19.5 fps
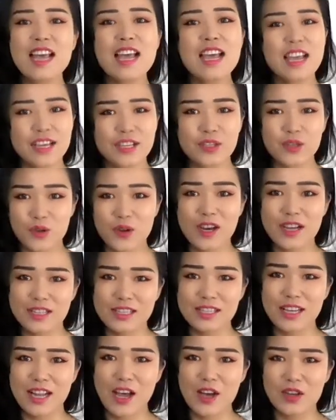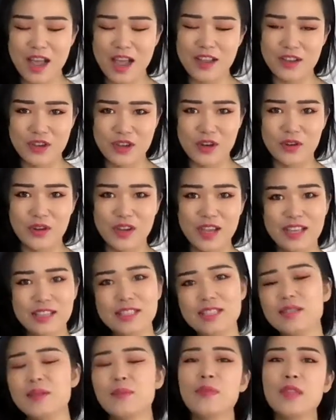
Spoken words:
It's quite a lot, I know it.